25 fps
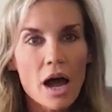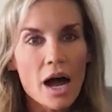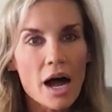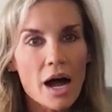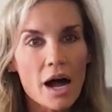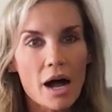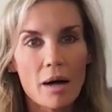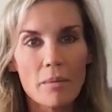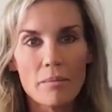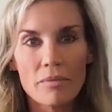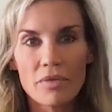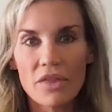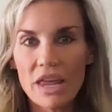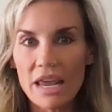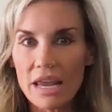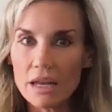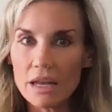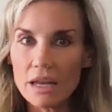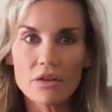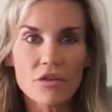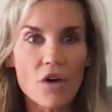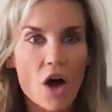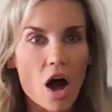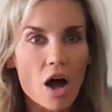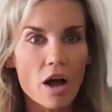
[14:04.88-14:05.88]
the
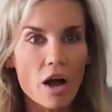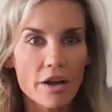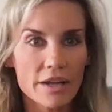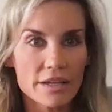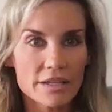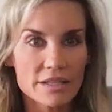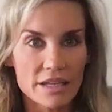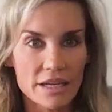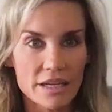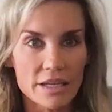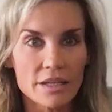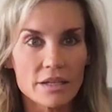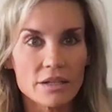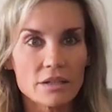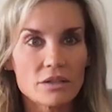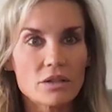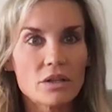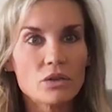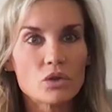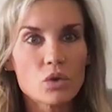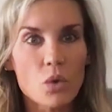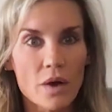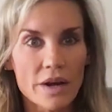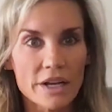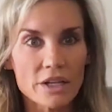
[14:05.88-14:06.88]
end of August in
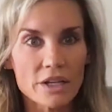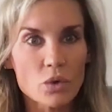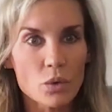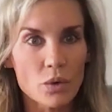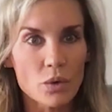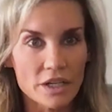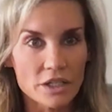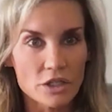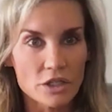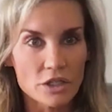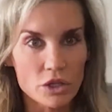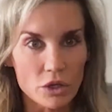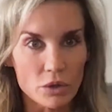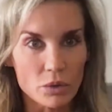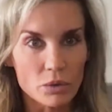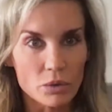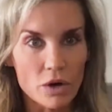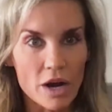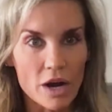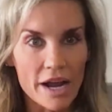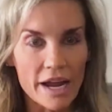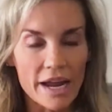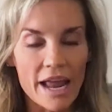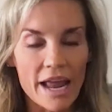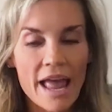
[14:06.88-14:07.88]
2022,
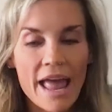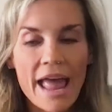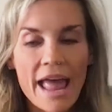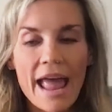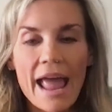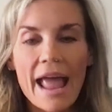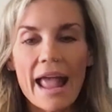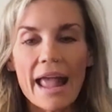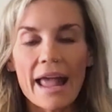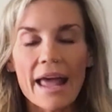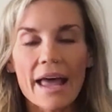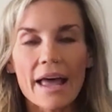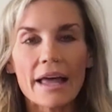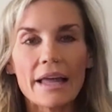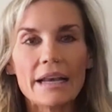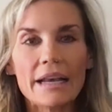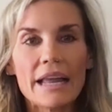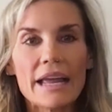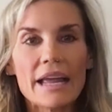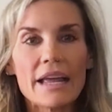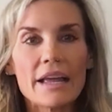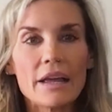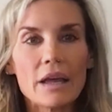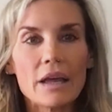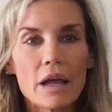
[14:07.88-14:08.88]
right? And
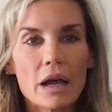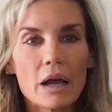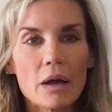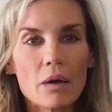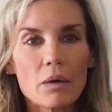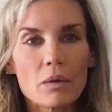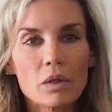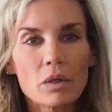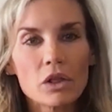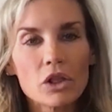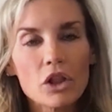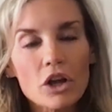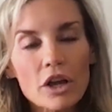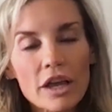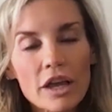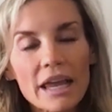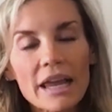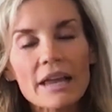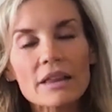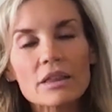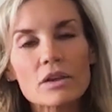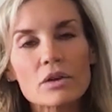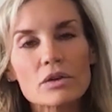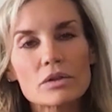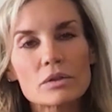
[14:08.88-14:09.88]
looking
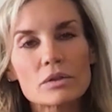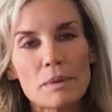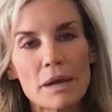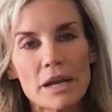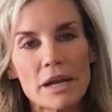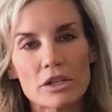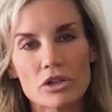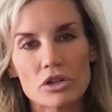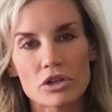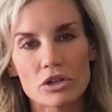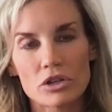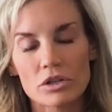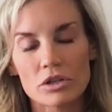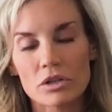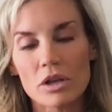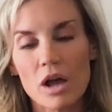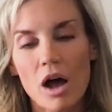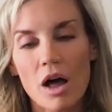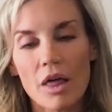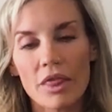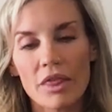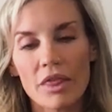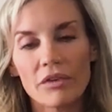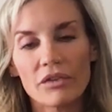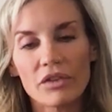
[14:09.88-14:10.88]
at those pictures
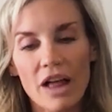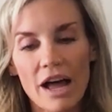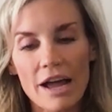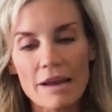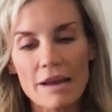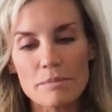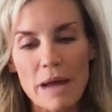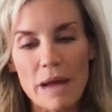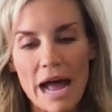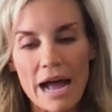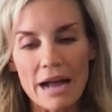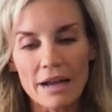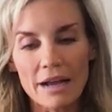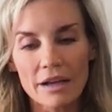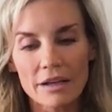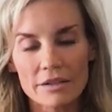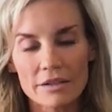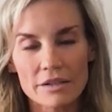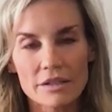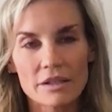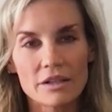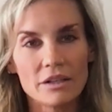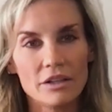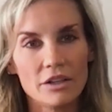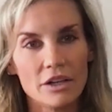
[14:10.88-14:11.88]
on the flight back,
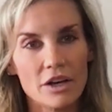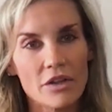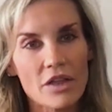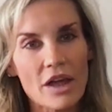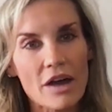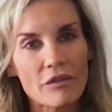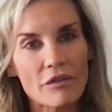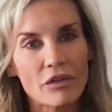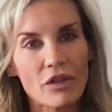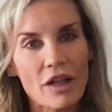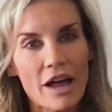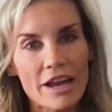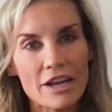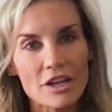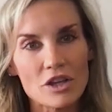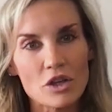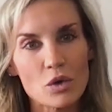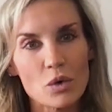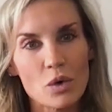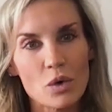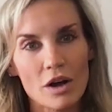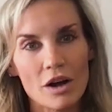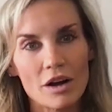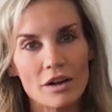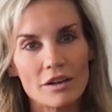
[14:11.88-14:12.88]
because you know that flight
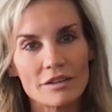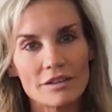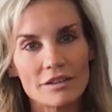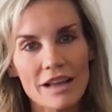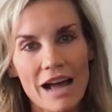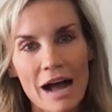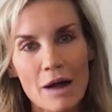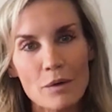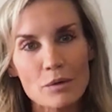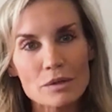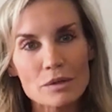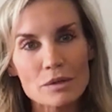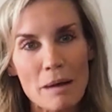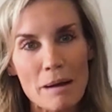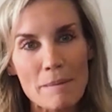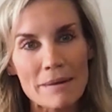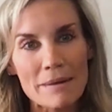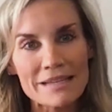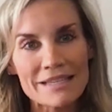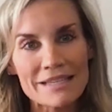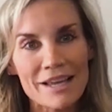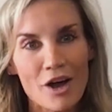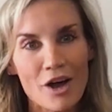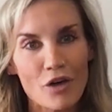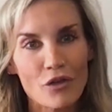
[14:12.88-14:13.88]
I was by
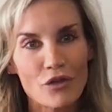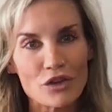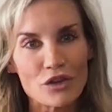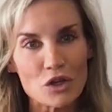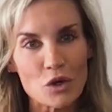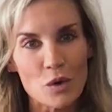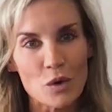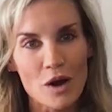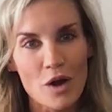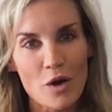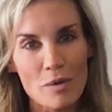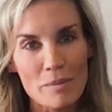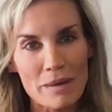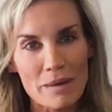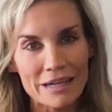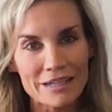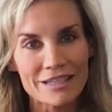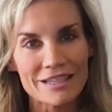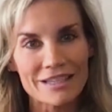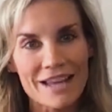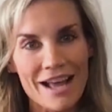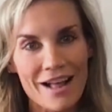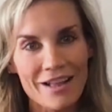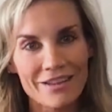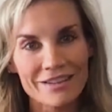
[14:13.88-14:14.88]
myself and you were going back to
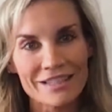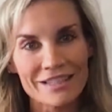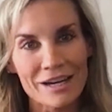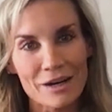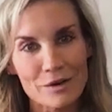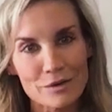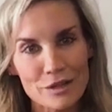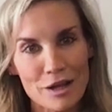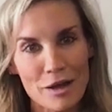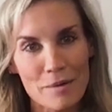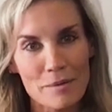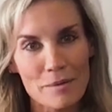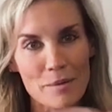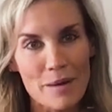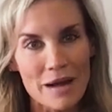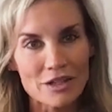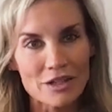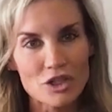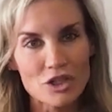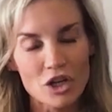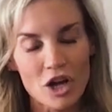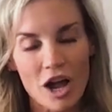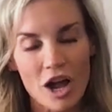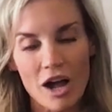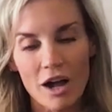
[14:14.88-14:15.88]
Dallas and I was coming back to
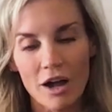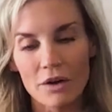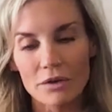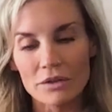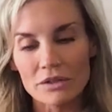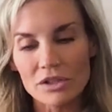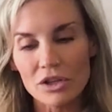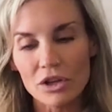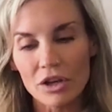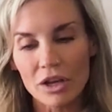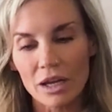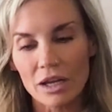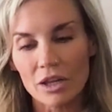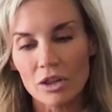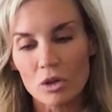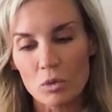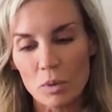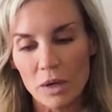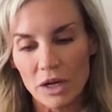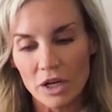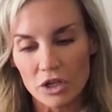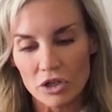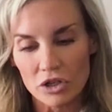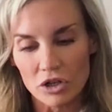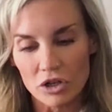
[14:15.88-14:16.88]
Chicago. I was looking at the
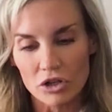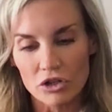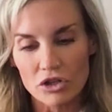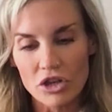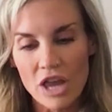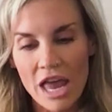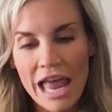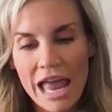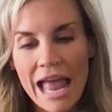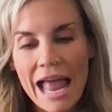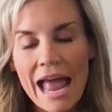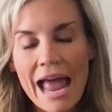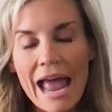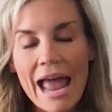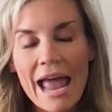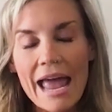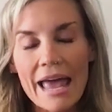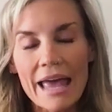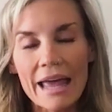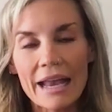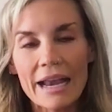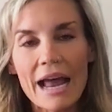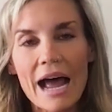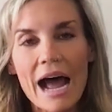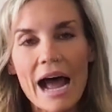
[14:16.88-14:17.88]
pictures
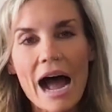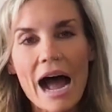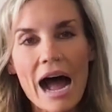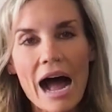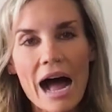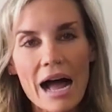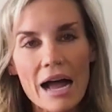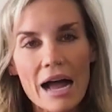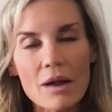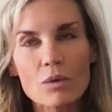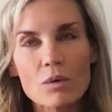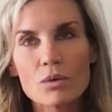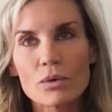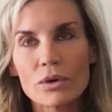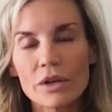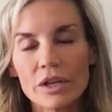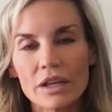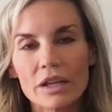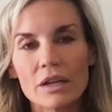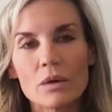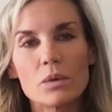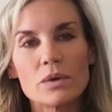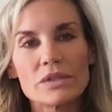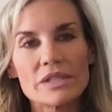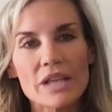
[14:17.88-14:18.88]
and I
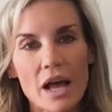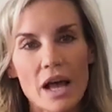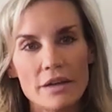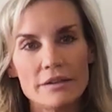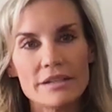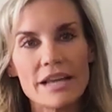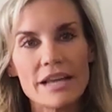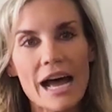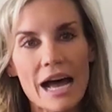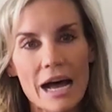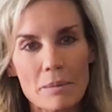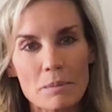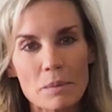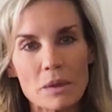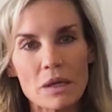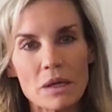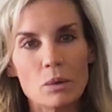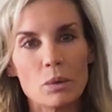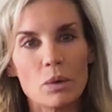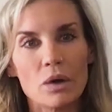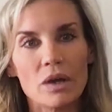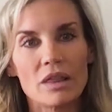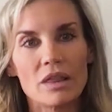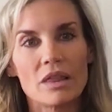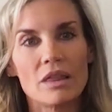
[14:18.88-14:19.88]
really was unhappy
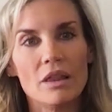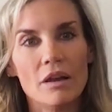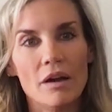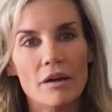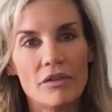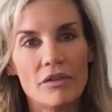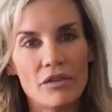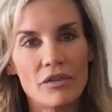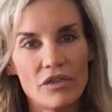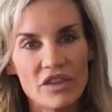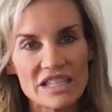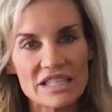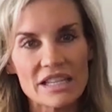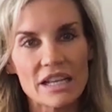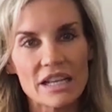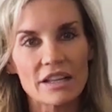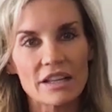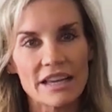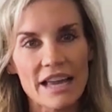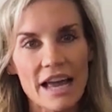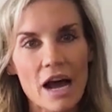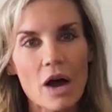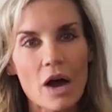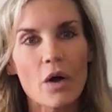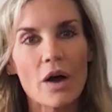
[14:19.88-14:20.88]
with
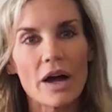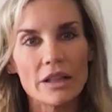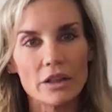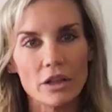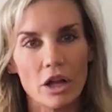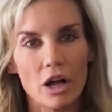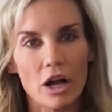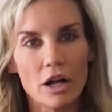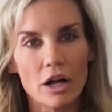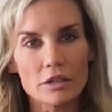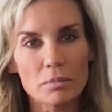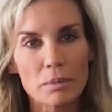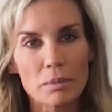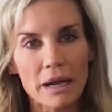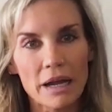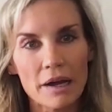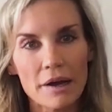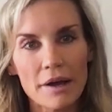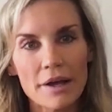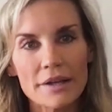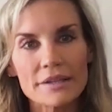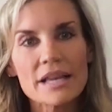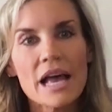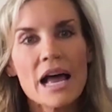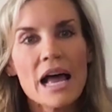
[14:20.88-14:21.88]
physically how I looked,
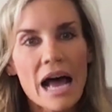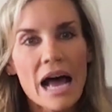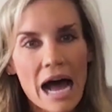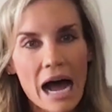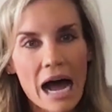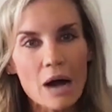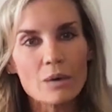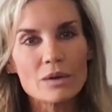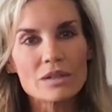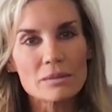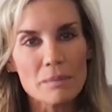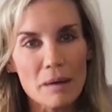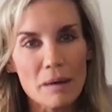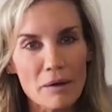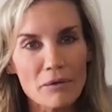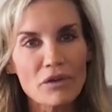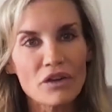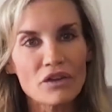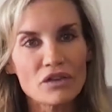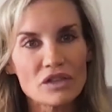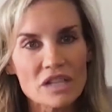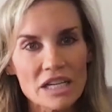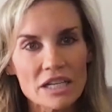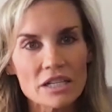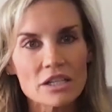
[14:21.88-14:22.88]
because I was about
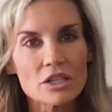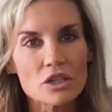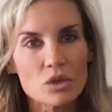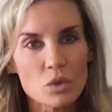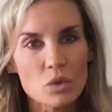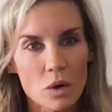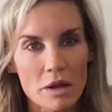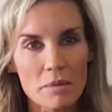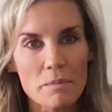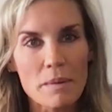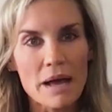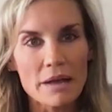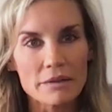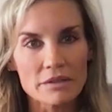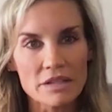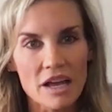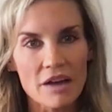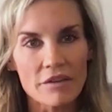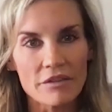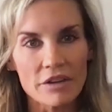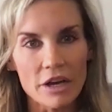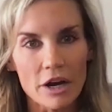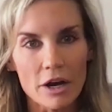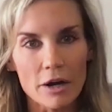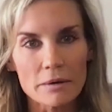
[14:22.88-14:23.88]
15 to 20 pounds
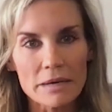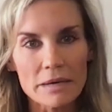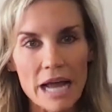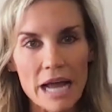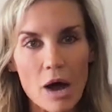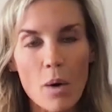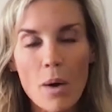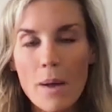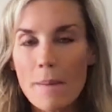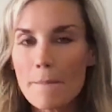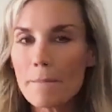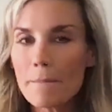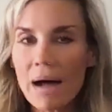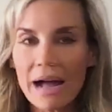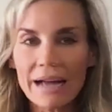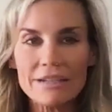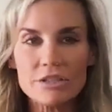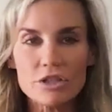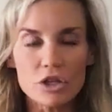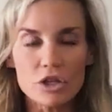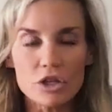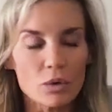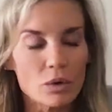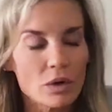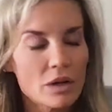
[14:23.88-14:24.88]
heavier. Now,
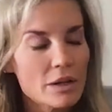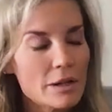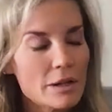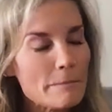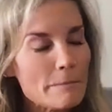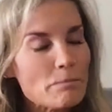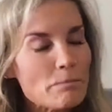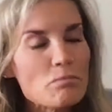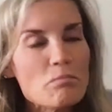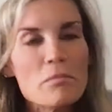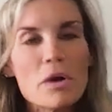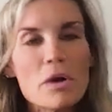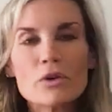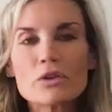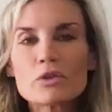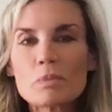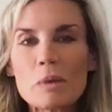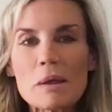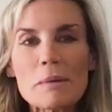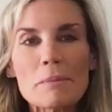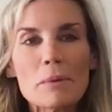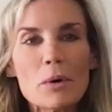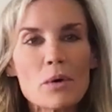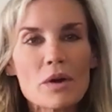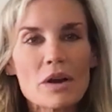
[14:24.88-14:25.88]
mind you, most
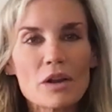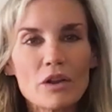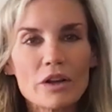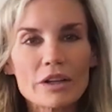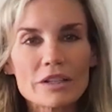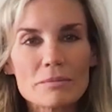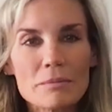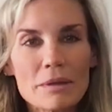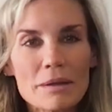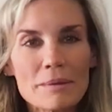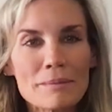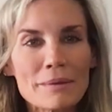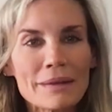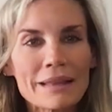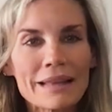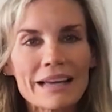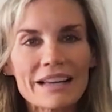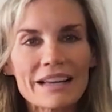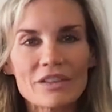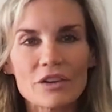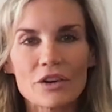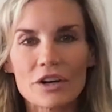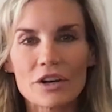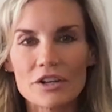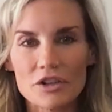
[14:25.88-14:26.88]
people would have looked at me and been
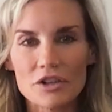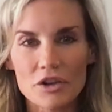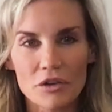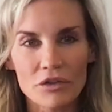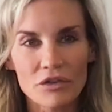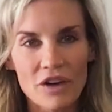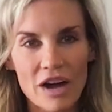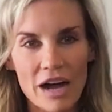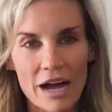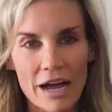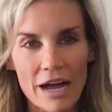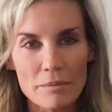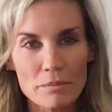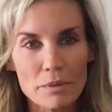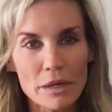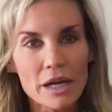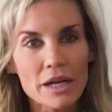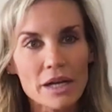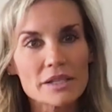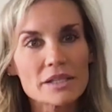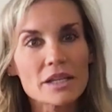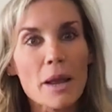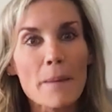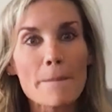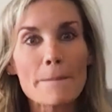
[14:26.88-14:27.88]
like, Lauren, you're fine.
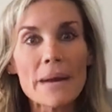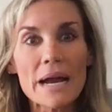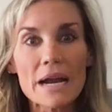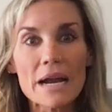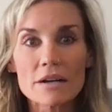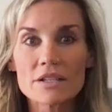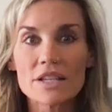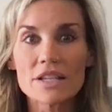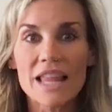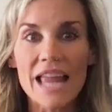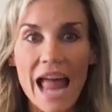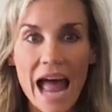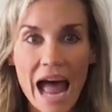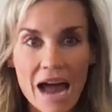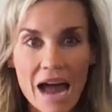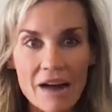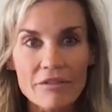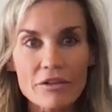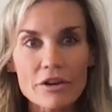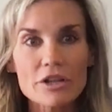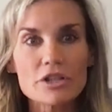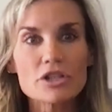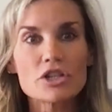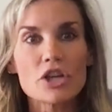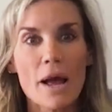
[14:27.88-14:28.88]
Because compared to the
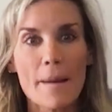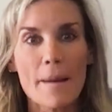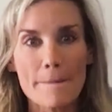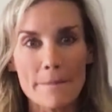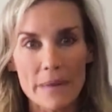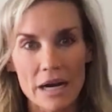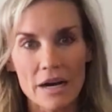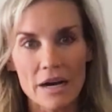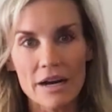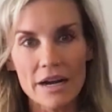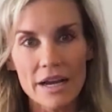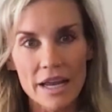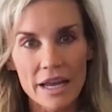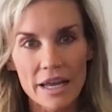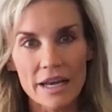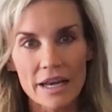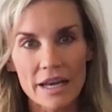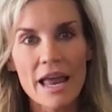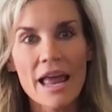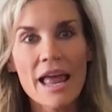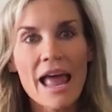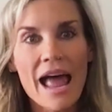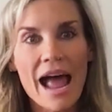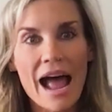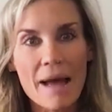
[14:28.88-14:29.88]
average American
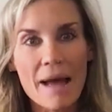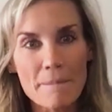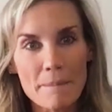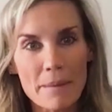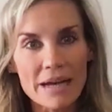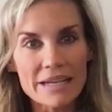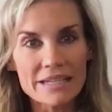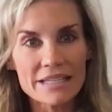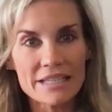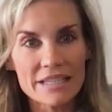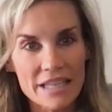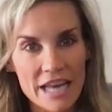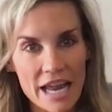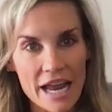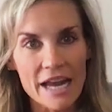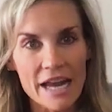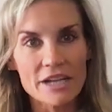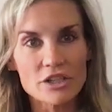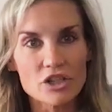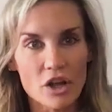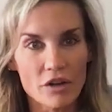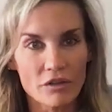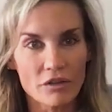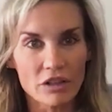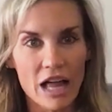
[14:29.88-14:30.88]
at my
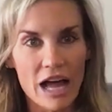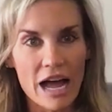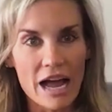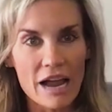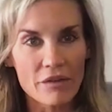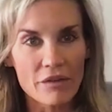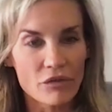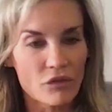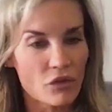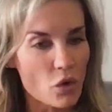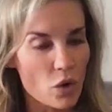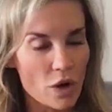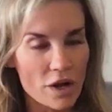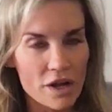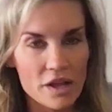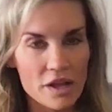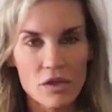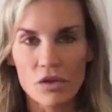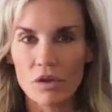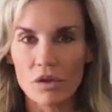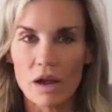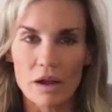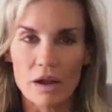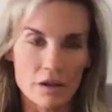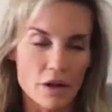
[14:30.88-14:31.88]
stage of life, 40,
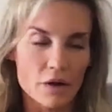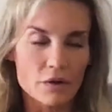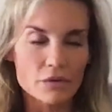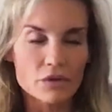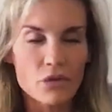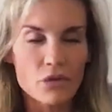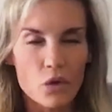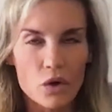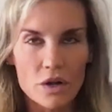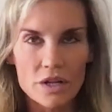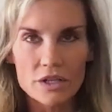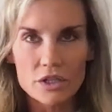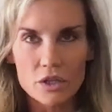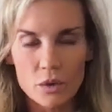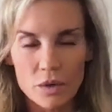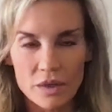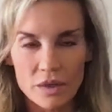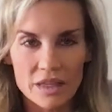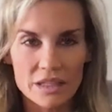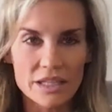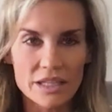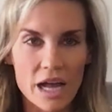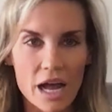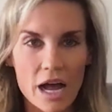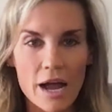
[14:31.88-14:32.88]
I was 42 at
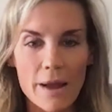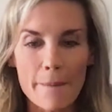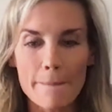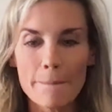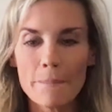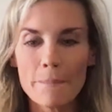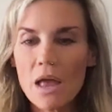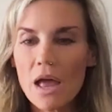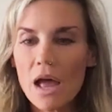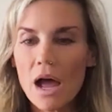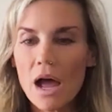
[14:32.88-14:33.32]
the time,